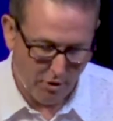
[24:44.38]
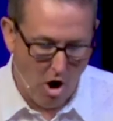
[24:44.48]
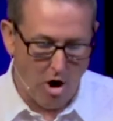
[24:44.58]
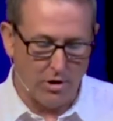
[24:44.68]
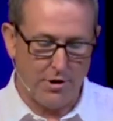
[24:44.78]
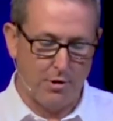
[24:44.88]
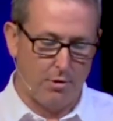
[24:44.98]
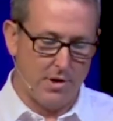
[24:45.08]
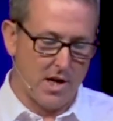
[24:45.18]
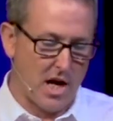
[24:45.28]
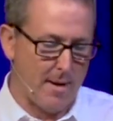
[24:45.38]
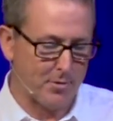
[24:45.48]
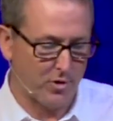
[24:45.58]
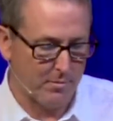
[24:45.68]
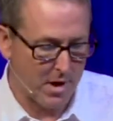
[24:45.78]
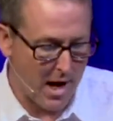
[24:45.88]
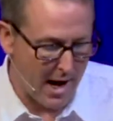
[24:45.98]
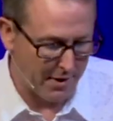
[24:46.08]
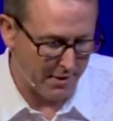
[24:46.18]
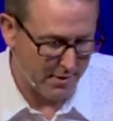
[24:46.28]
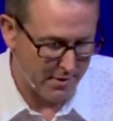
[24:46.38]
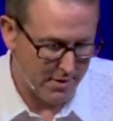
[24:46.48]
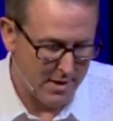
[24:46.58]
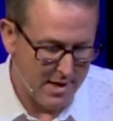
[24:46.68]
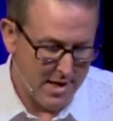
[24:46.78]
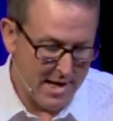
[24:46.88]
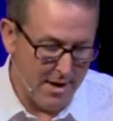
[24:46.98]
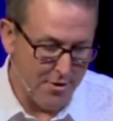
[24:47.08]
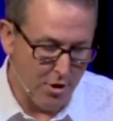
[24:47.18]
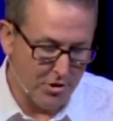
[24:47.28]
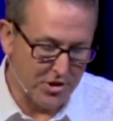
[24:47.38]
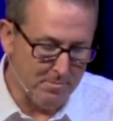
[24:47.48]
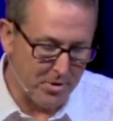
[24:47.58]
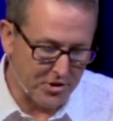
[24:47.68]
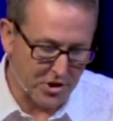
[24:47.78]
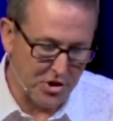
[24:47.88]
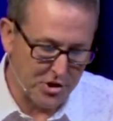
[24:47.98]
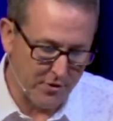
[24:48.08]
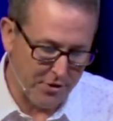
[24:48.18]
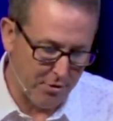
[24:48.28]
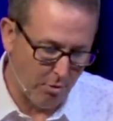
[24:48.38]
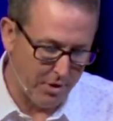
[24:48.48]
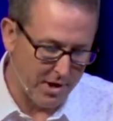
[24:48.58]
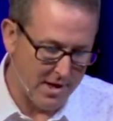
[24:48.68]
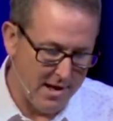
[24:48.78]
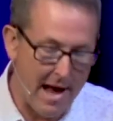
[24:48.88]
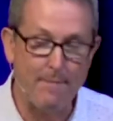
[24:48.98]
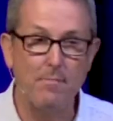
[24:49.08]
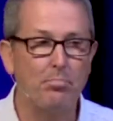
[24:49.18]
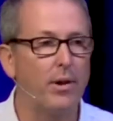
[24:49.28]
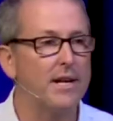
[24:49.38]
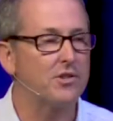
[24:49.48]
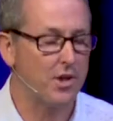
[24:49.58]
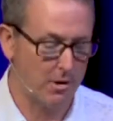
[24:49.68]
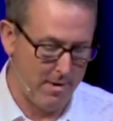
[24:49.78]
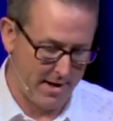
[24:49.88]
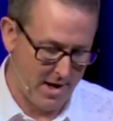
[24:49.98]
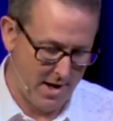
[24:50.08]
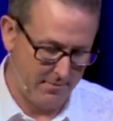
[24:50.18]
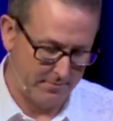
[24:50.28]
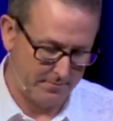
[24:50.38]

all authority comes from God. And those in positions of authority have been placed there by God.